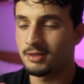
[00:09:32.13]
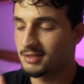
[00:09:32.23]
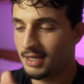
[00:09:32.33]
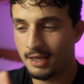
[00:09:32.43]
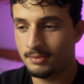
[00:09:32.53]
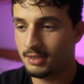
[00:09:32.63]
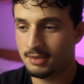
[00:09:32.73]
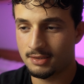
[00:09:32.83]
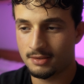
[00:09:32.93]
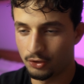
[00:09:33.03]
His name
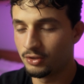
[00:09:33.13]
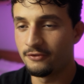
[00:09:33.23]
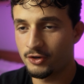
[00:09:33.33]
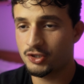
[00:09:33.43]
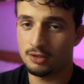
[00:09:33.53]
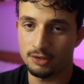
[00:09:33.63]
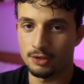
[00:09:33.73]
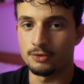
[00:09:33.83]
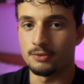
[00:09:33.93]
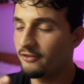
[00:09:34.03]
is universally known.